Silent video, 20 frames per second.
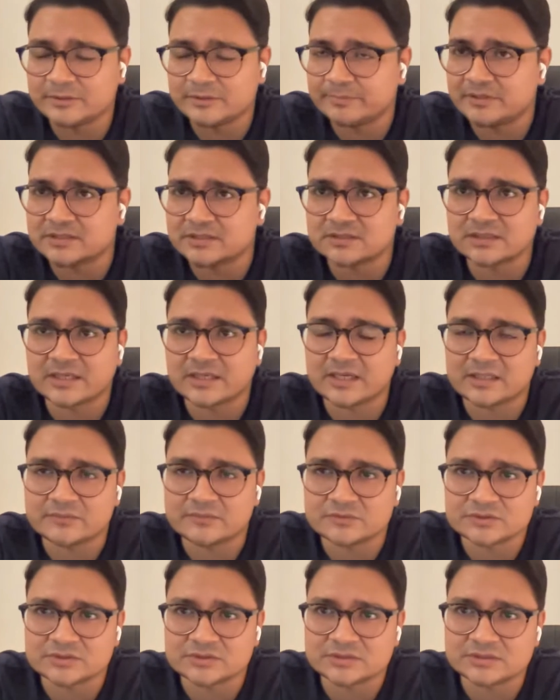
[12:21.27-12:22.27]
personal care
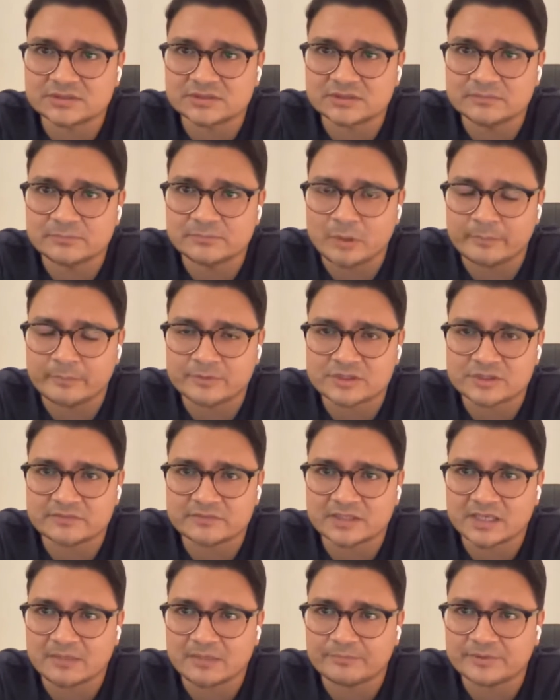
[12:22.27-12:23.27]
division in Bombay
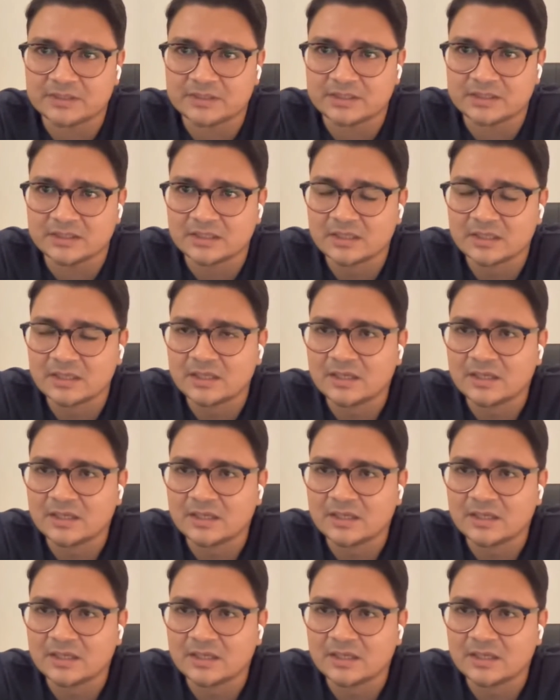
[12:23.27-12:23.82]
Shaving Company,